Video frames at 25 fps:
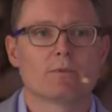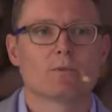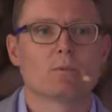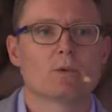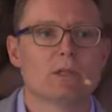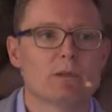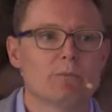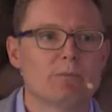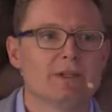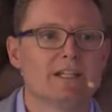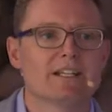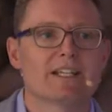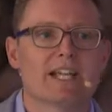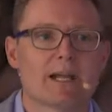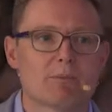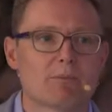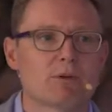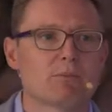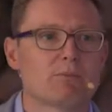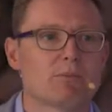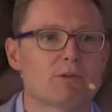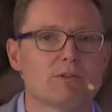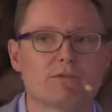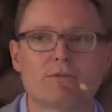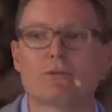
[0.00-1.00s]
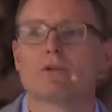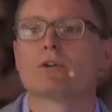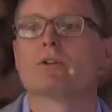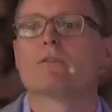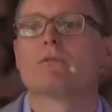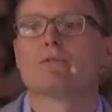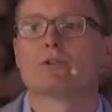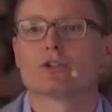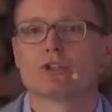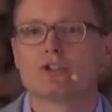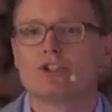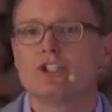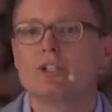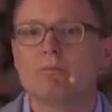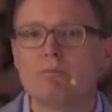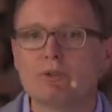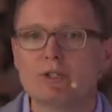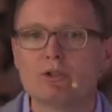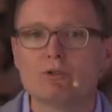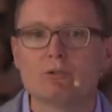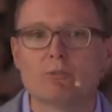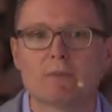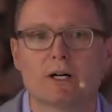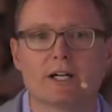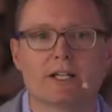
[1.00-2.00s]
will be capable for
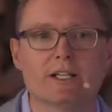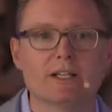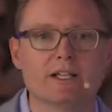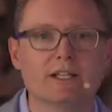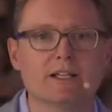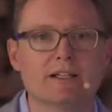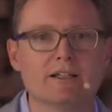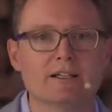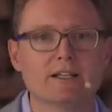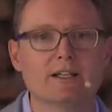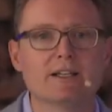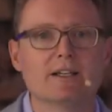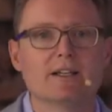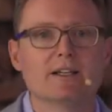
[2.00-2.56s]
GPU mining